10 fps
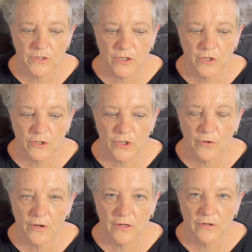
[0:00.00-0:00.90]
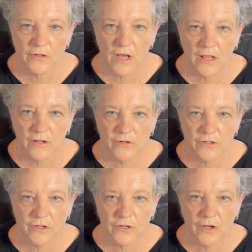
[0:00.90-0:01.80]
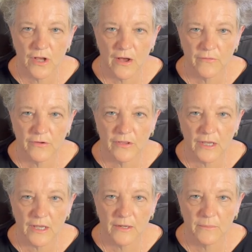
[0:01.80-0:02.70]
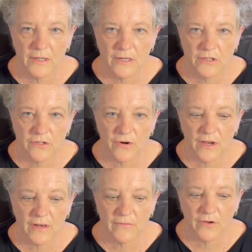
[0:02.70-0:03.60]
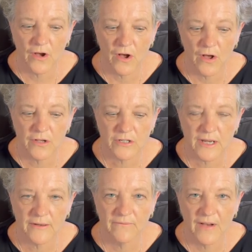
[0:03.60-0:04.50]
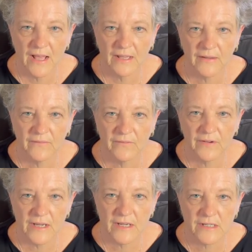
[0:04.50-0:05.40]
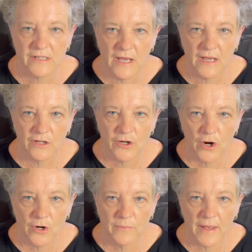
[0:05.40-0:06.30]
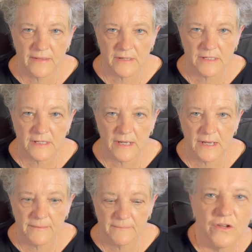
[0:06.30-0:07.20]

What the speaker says: to $200 to cover the administrative cost and filing fees incurred by the city.